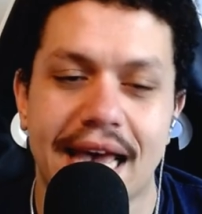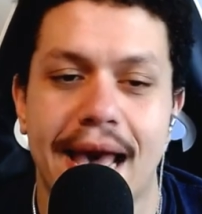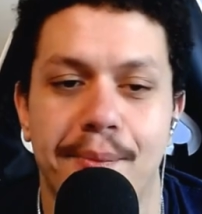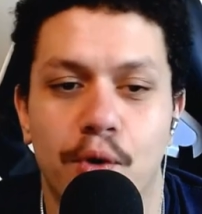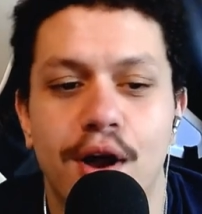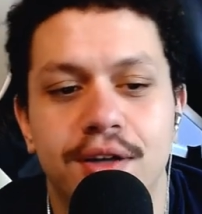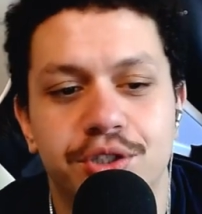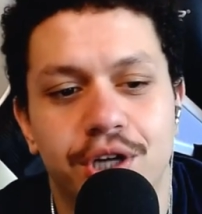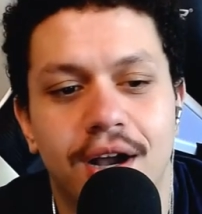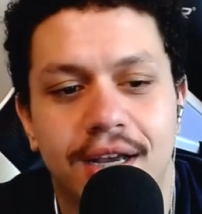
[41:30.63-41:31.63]
It's at
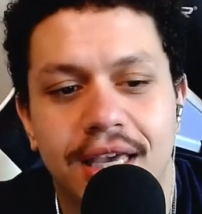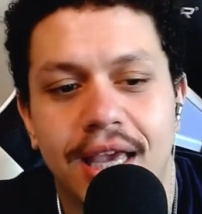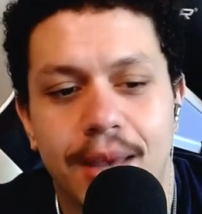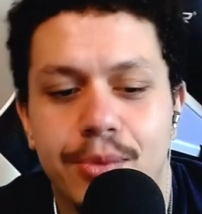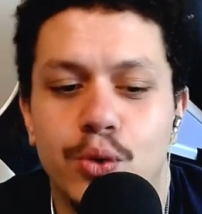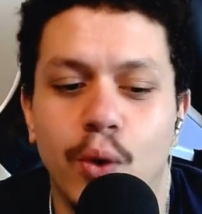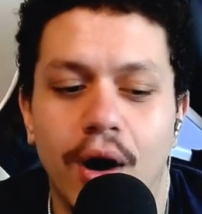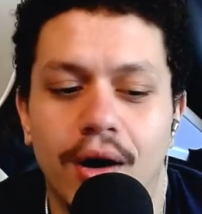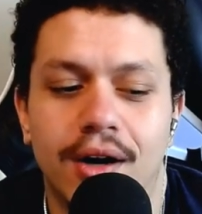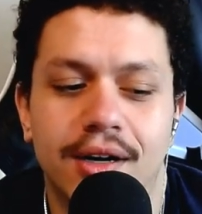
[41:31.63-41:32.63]
Murahd Shawki, M U
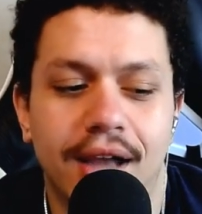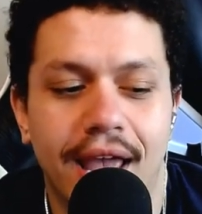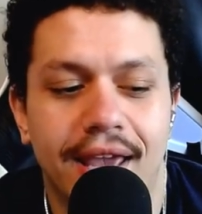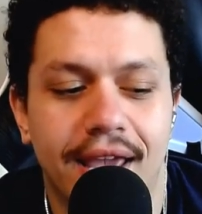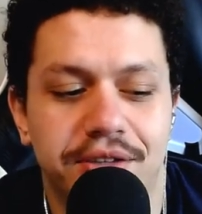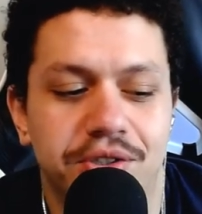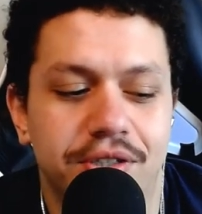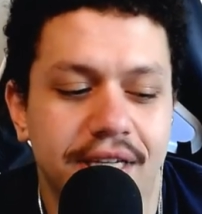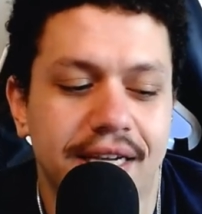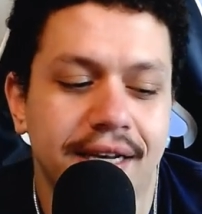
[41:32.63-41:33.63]
R A
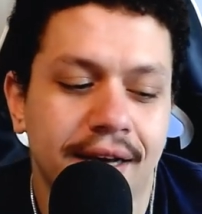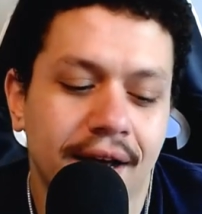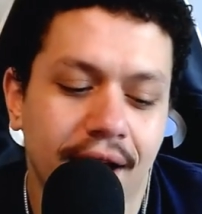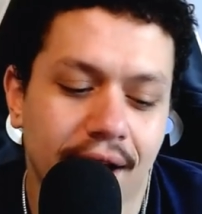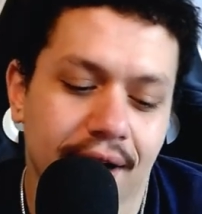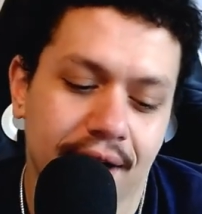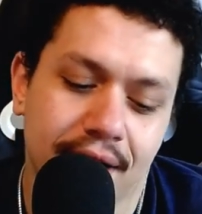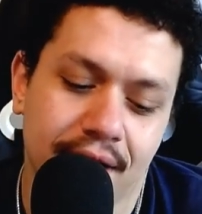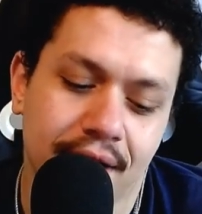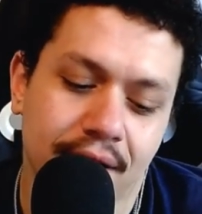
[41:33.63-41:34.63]
H D.
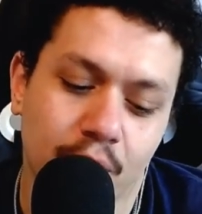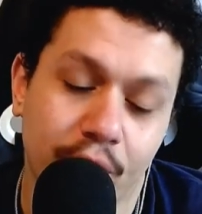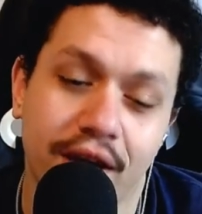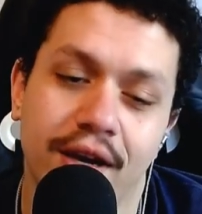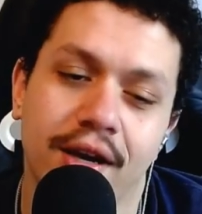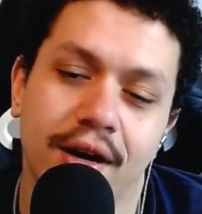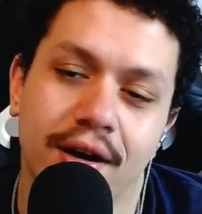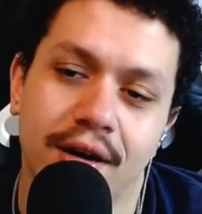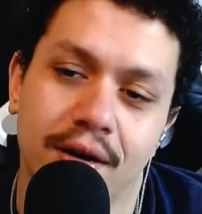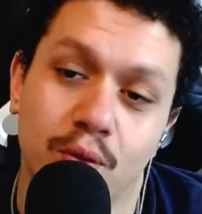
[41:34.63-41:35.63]
Uh, we
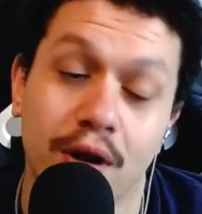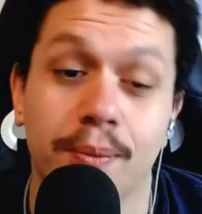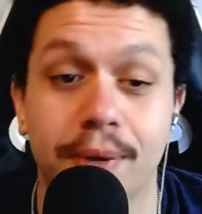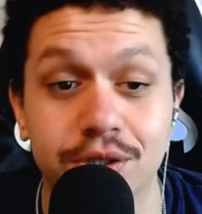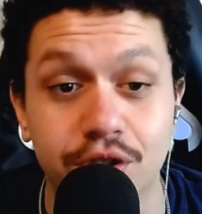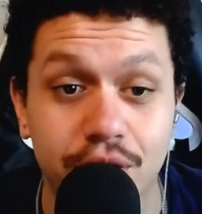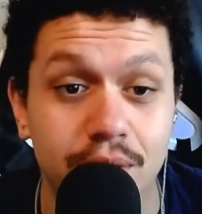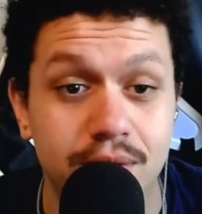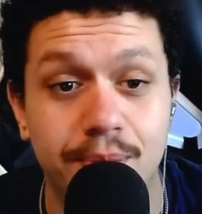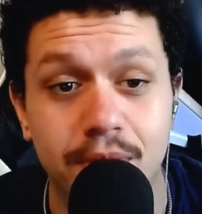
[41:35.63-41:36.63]
uh, run a bunch of
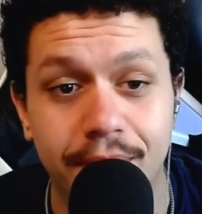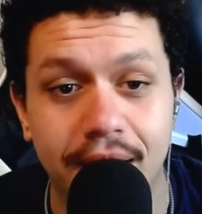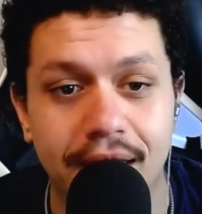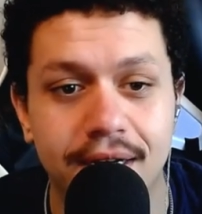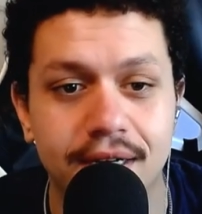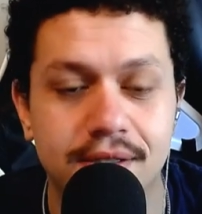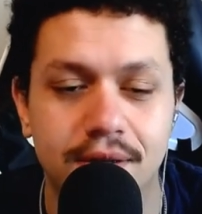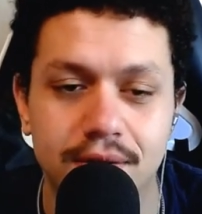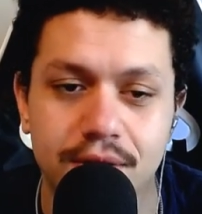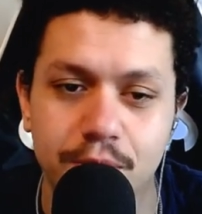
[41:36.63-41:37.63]
shows up in the Bay Area.
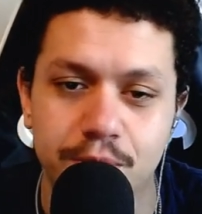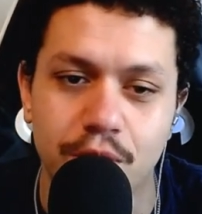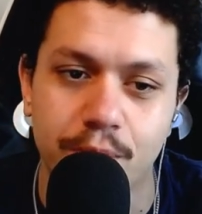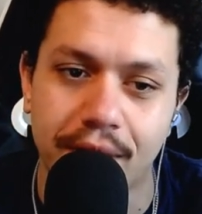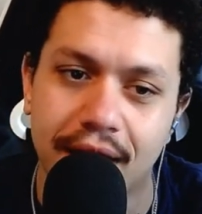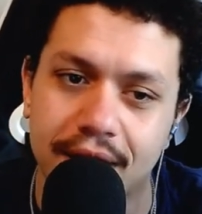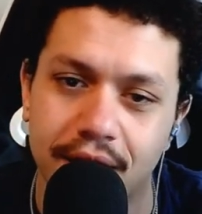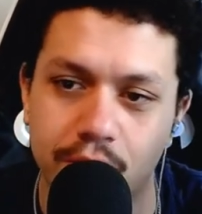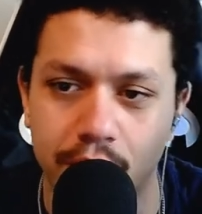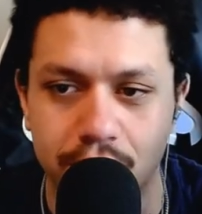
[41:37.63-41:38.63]
It's called Dope Show Bay
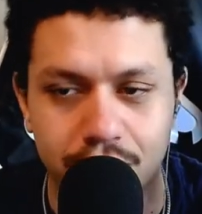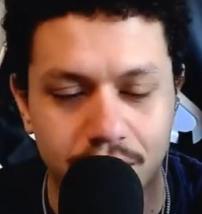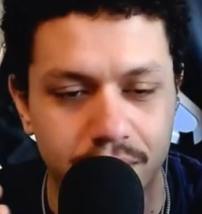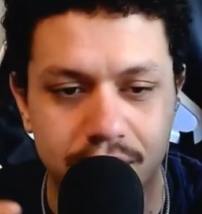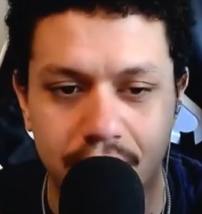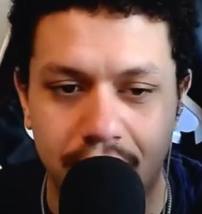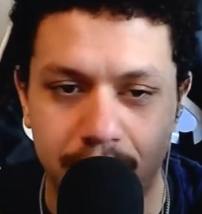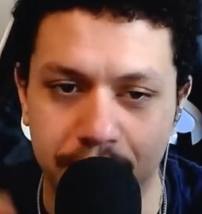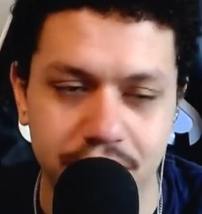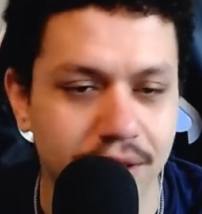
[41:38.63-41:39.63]
Area. We run shows
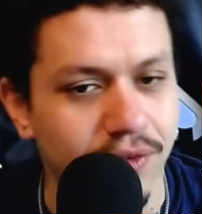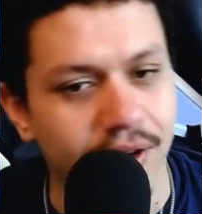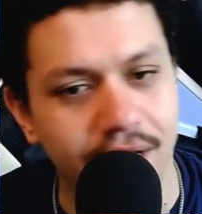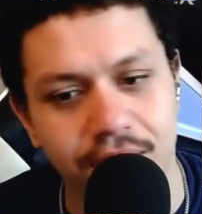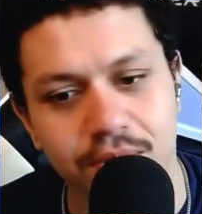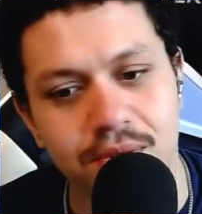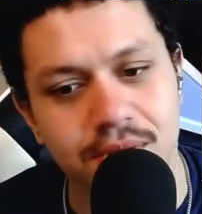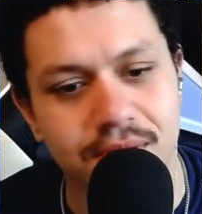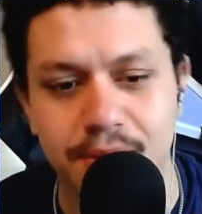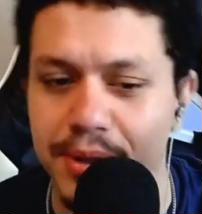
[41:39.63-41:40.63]
at a bunch of different
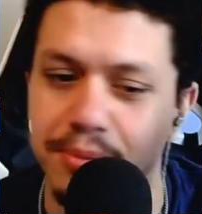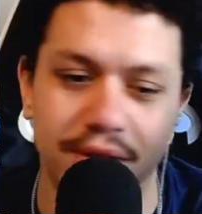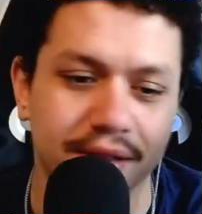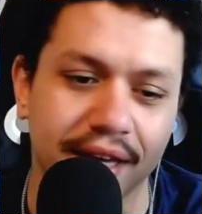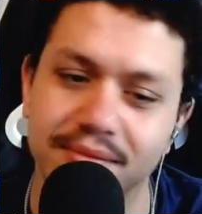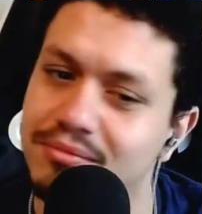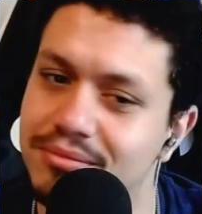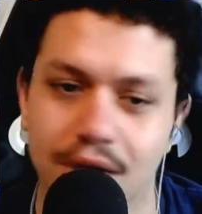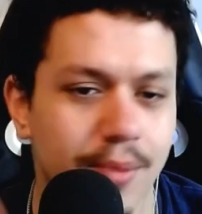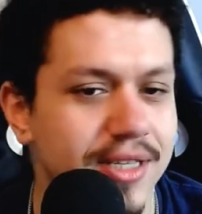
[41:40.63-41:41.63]
venues. See people on like
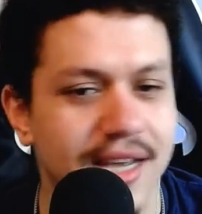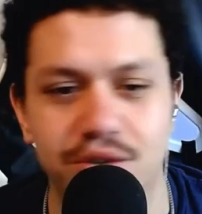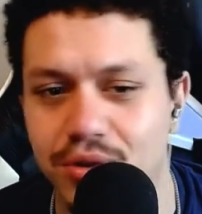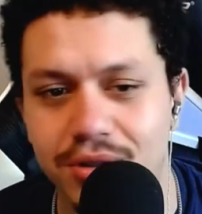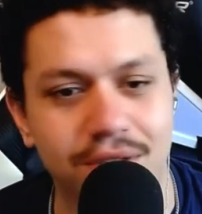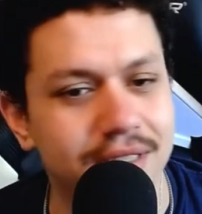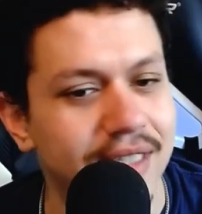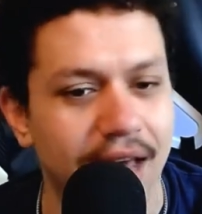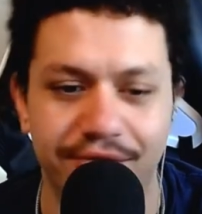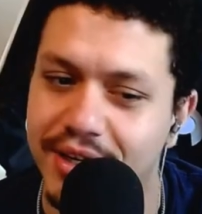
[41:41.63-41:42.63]
Comedy Central
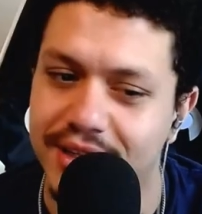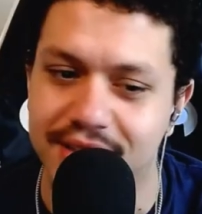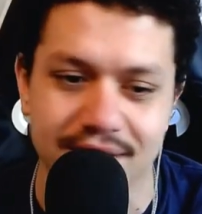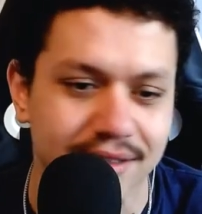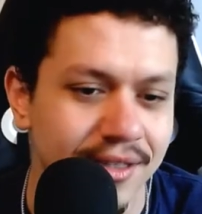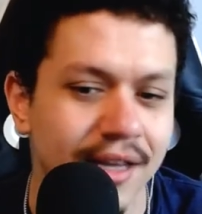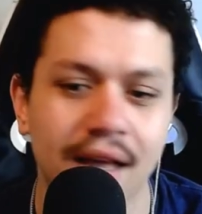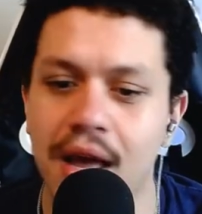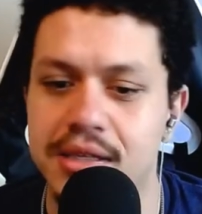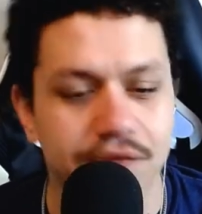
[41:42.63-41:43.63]
and Netflix and
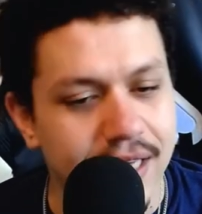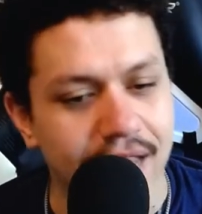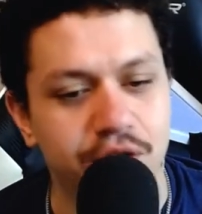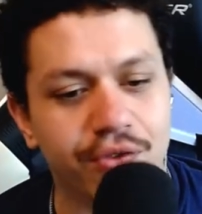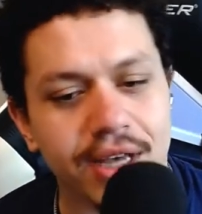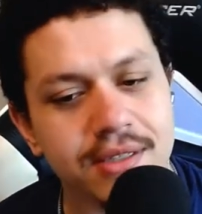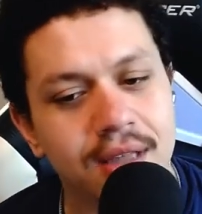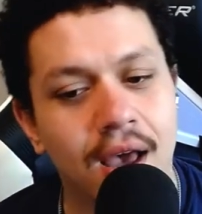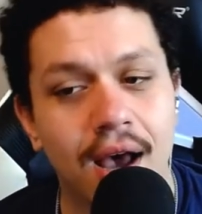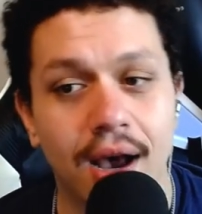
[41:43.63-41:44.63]
SF
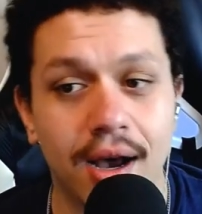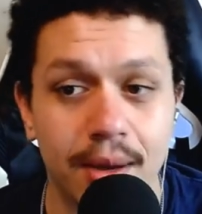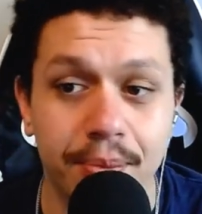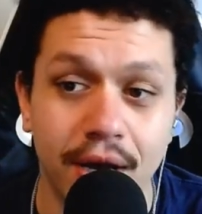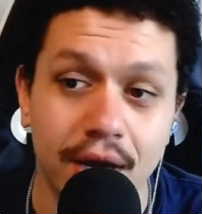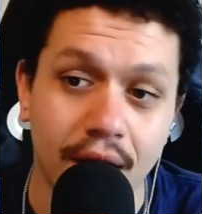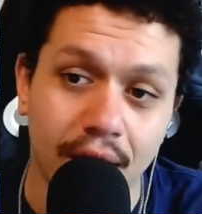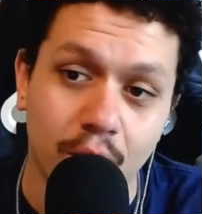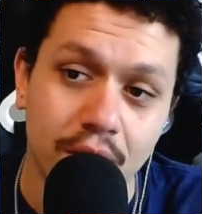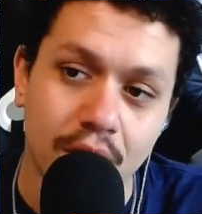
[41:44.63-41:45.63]
Sketchfest. Uh, but
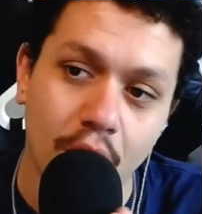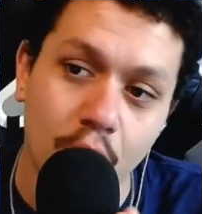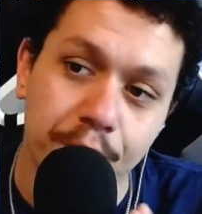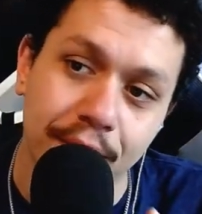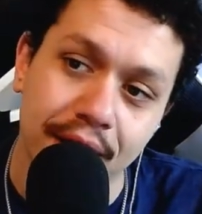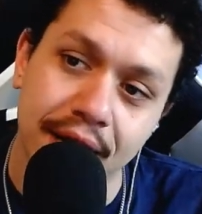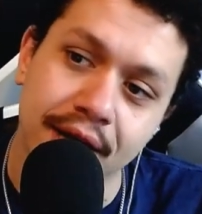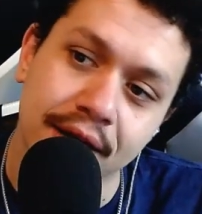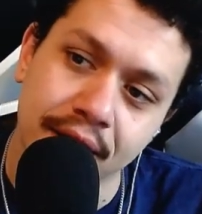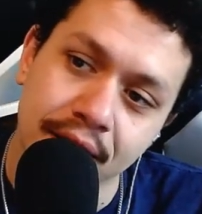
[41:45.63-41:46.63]
uh, we're
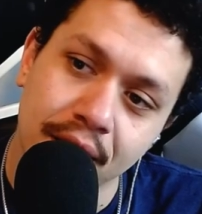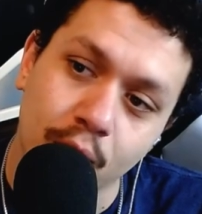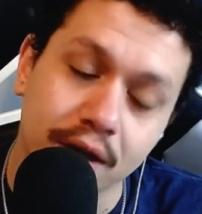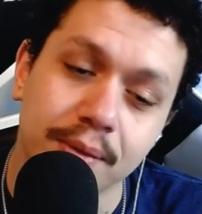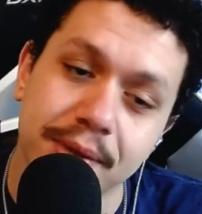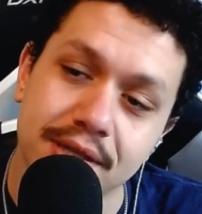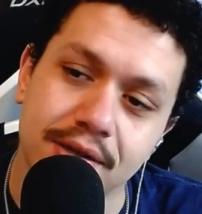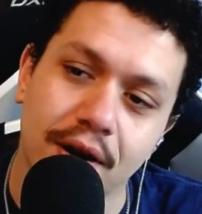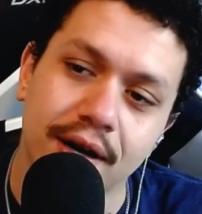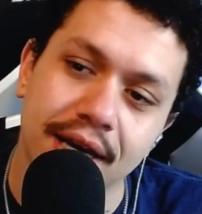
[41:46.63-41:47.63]
opening. We're gonna be
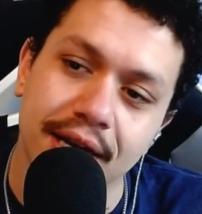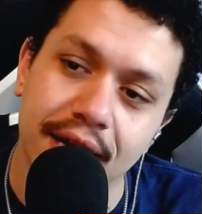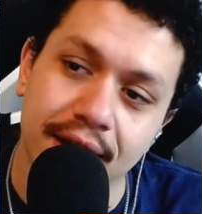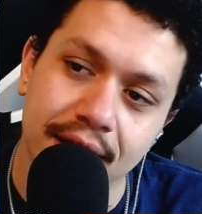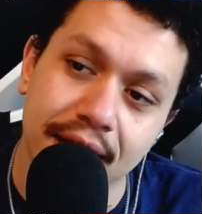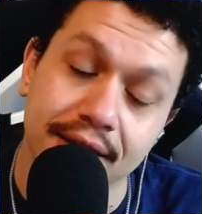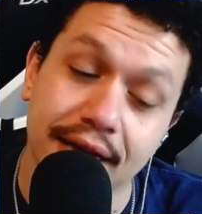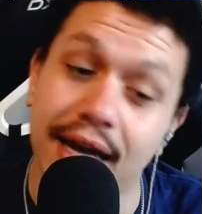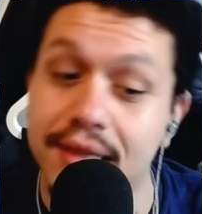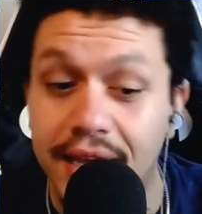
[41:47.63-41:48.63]
starting it uh,
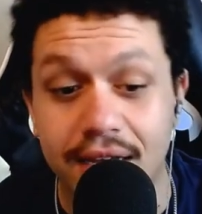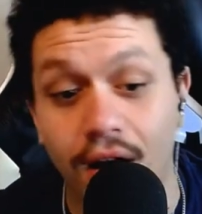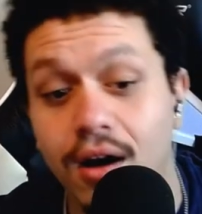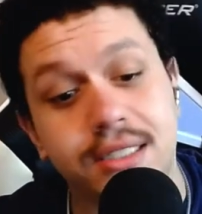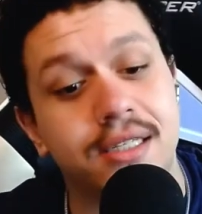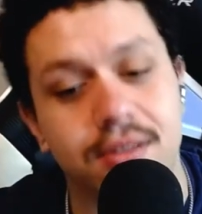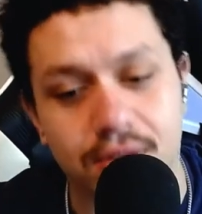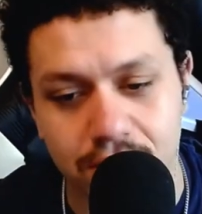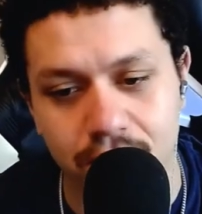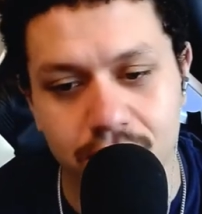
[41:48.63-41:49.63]
in LA and
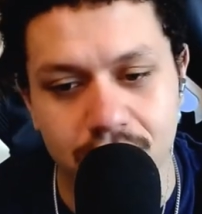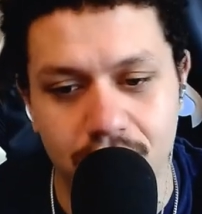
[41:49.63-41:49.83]
Austin soon.